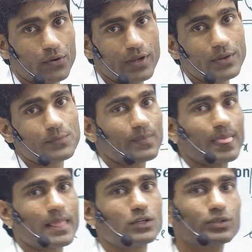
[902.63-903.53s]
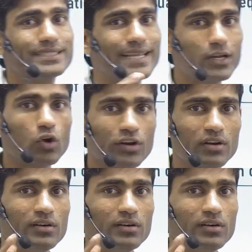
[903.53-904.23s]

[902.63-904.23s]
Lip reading: Okay, so second quadrant